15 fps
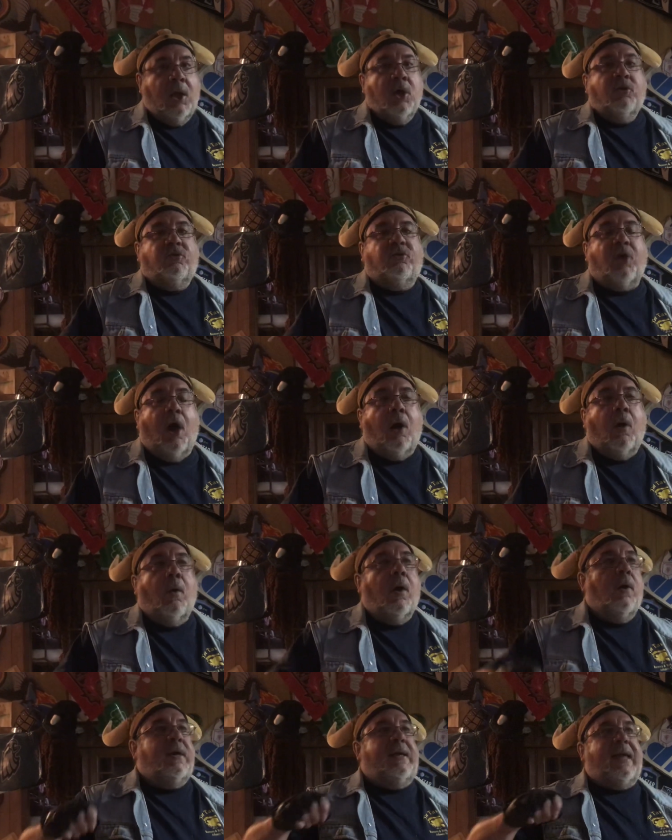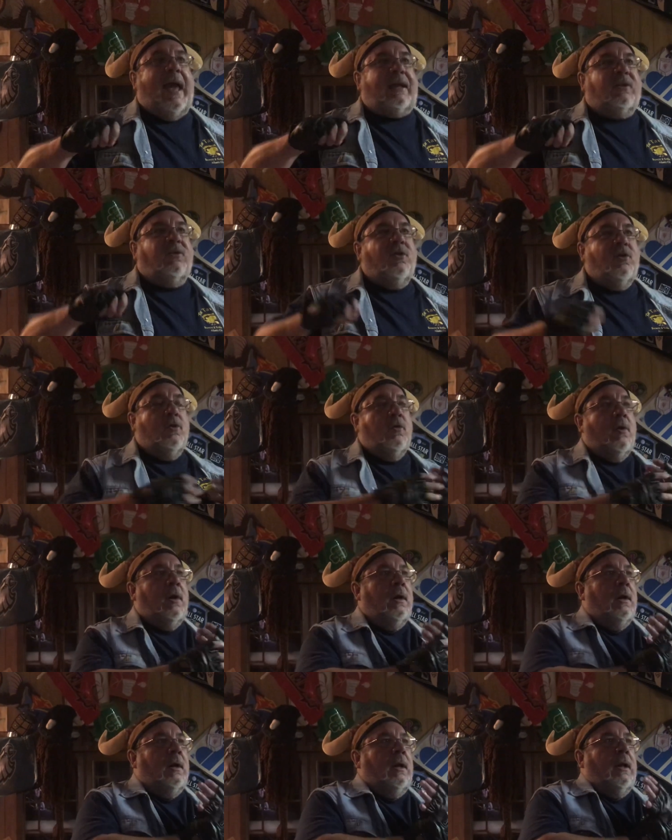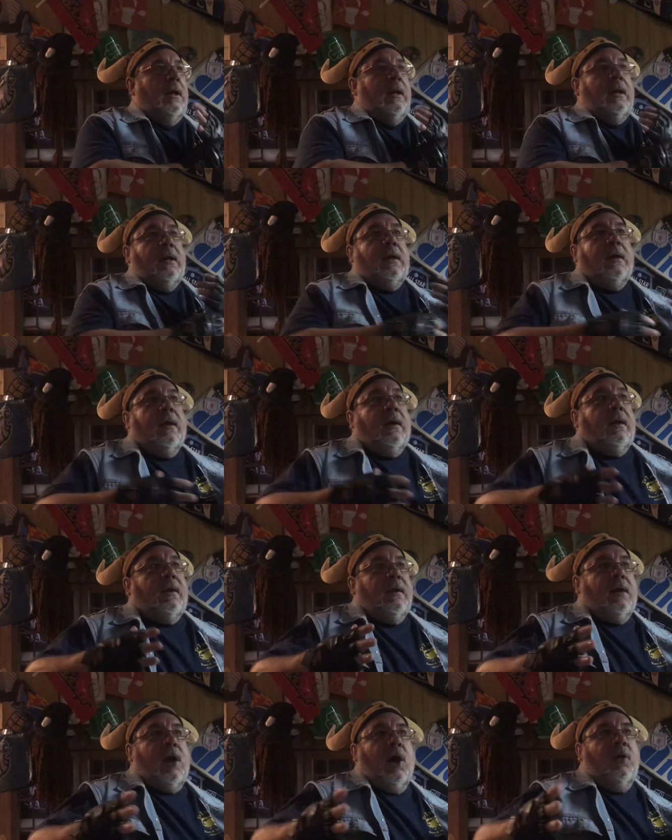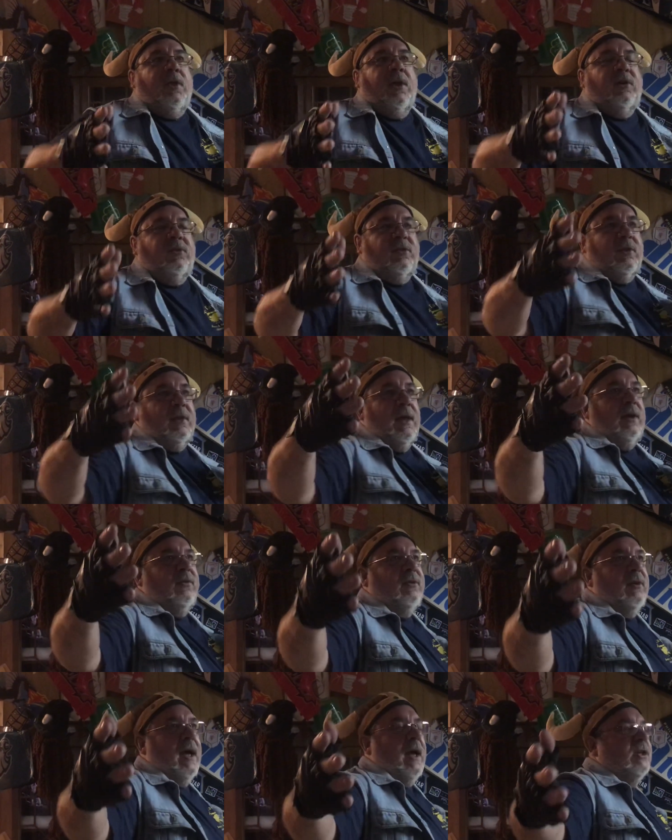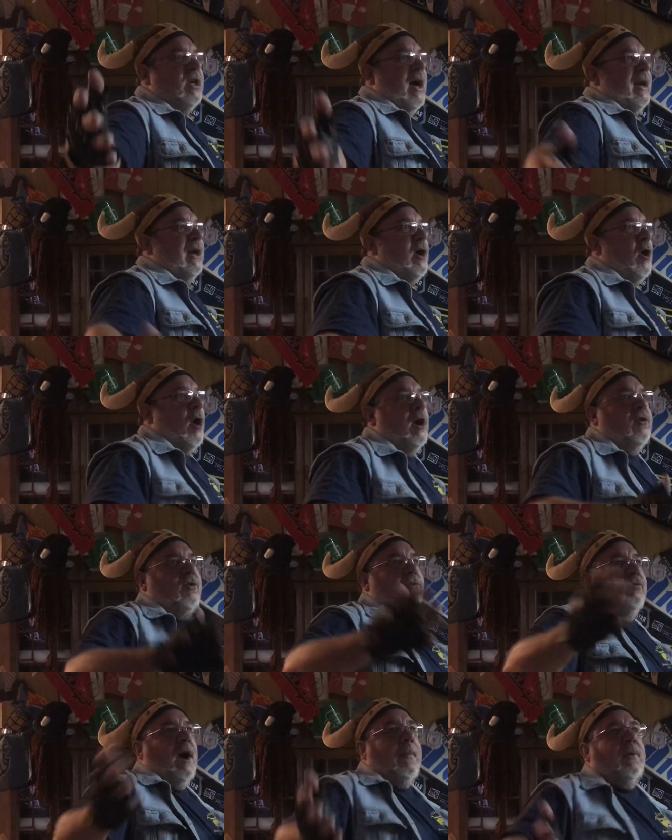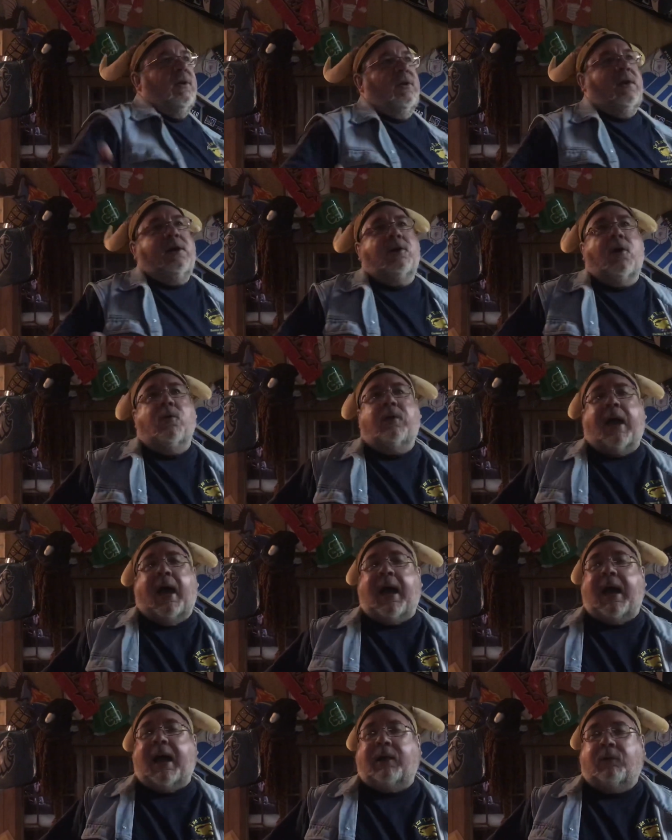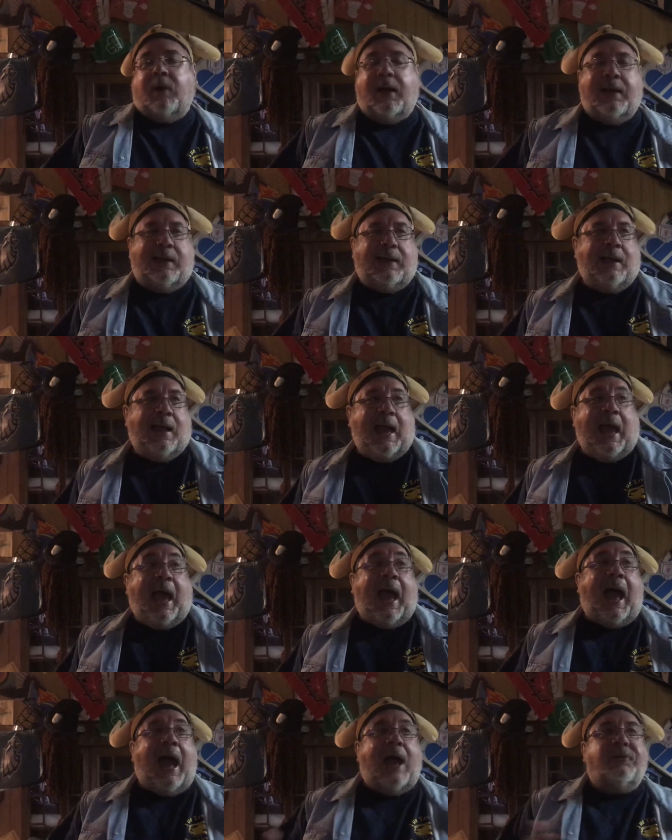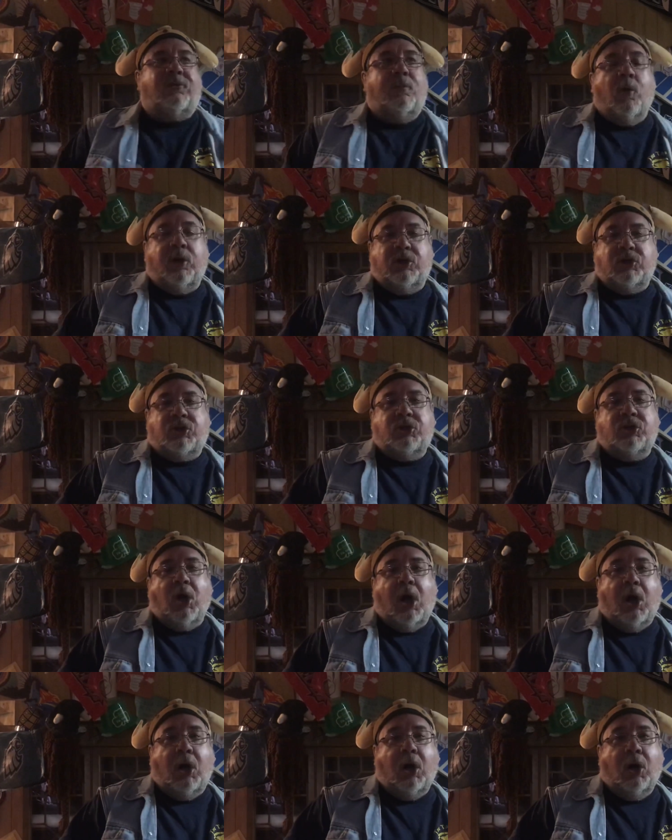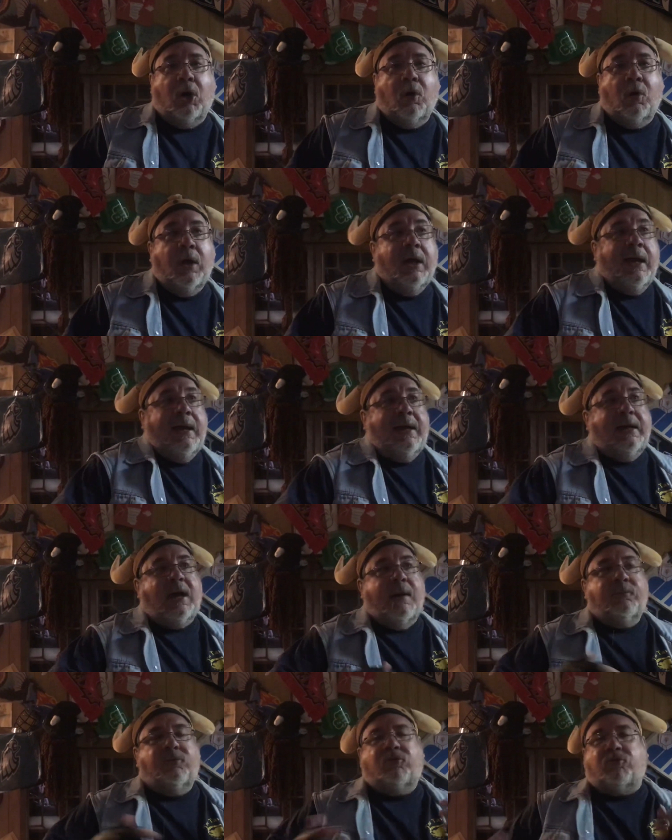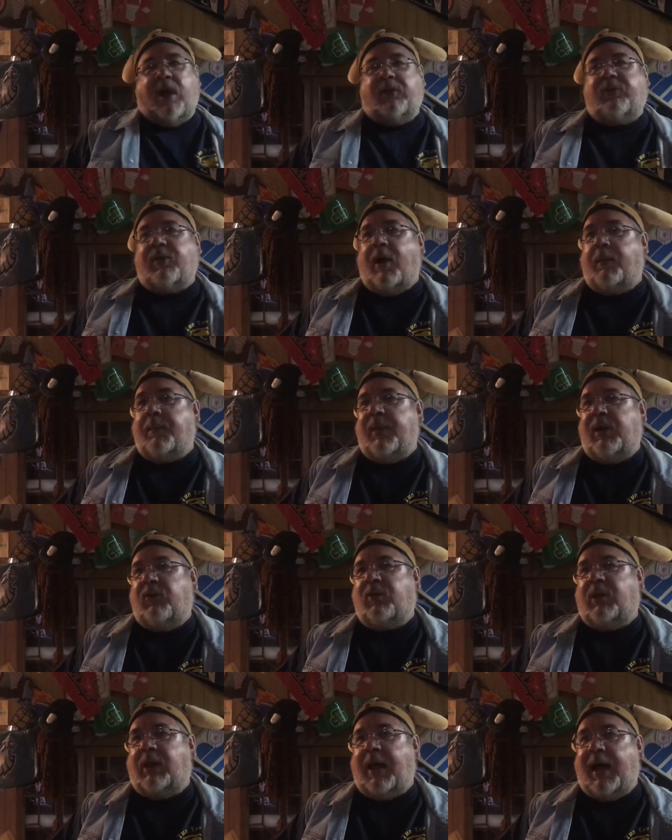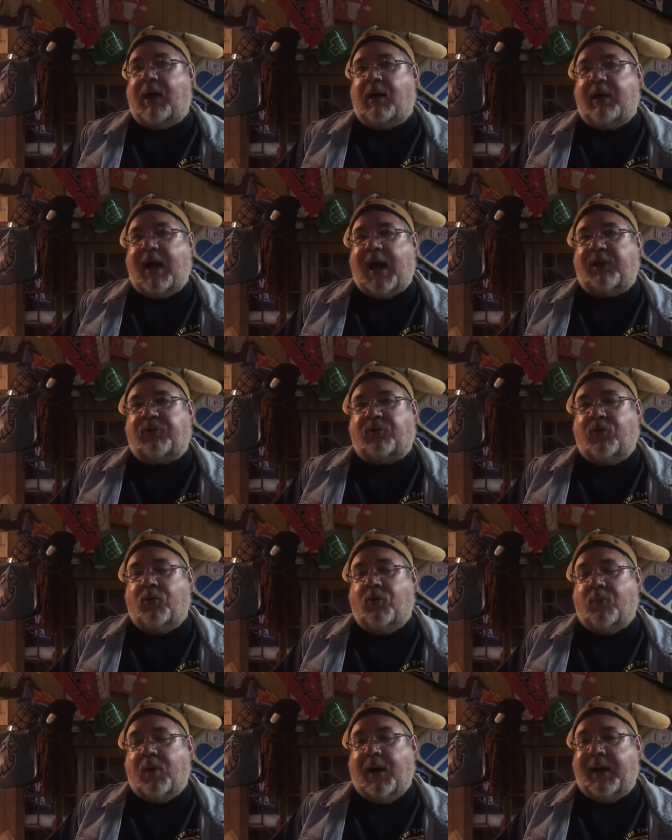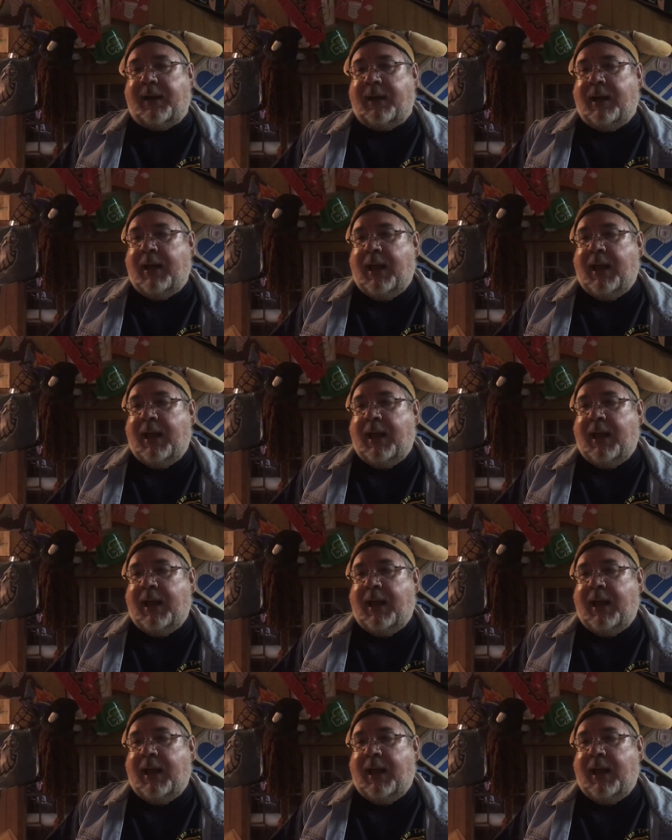So, you get to, you know, this Johnny Carson, Robert De Niro guy, right? Has him on a show. He comes dressed up in his clown costume, right?